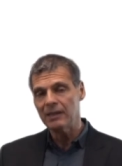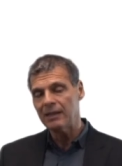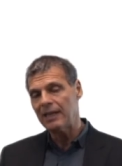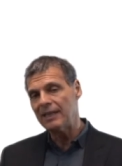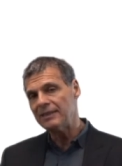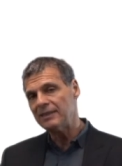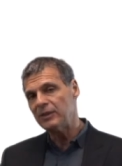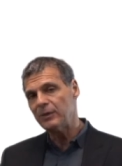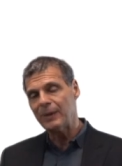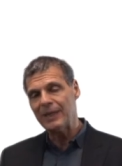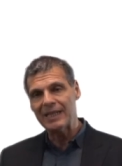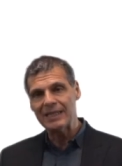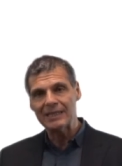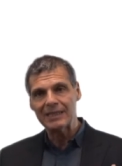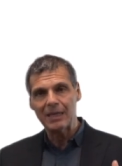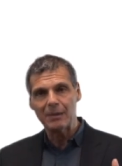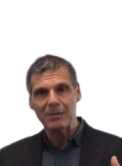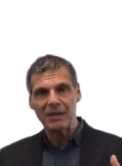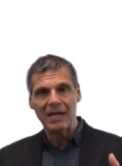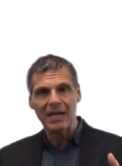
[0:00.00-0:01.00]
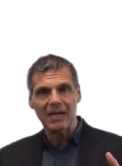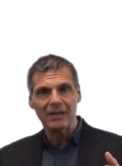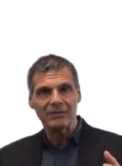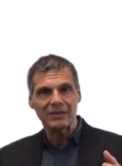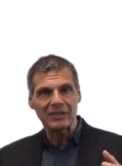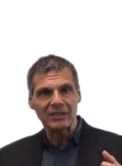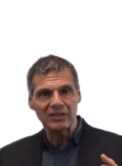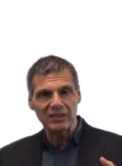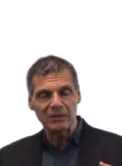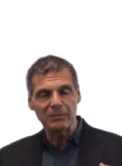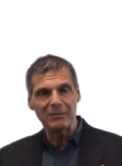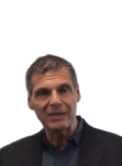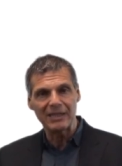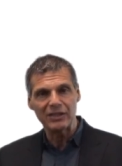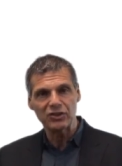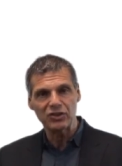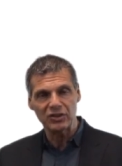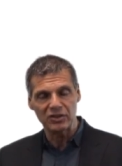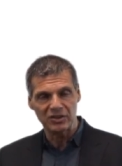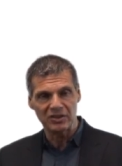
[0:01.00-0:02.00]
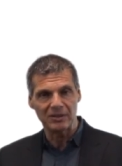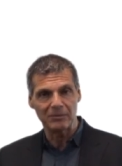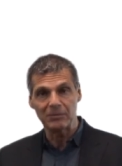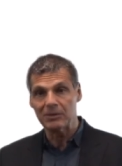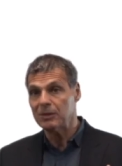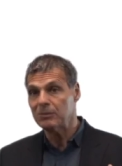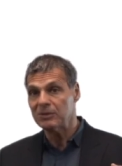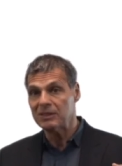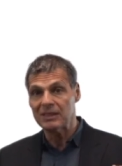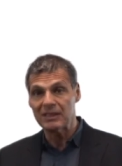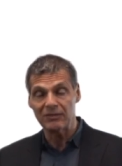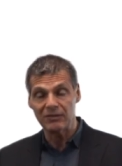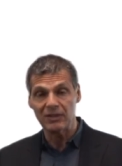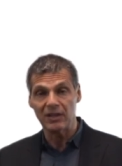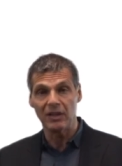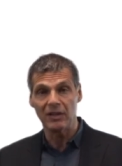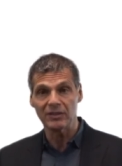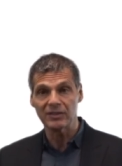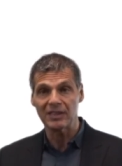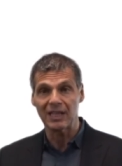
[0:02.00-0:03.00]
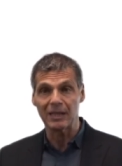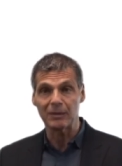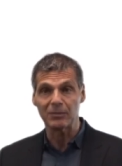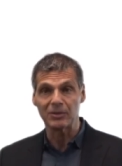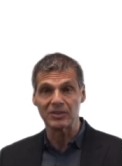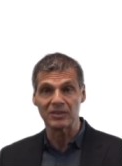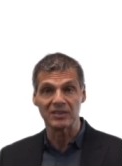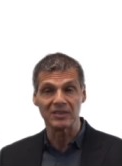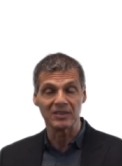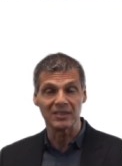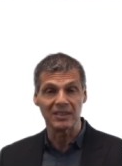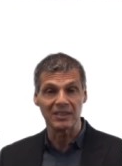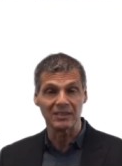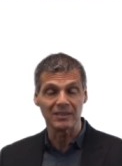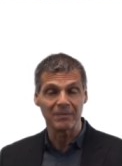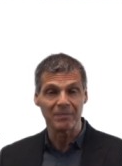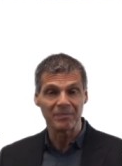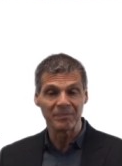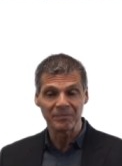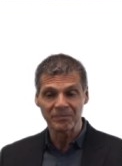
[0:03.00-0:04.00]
and you end up having dementia symptoms and even Alzheimer's disease.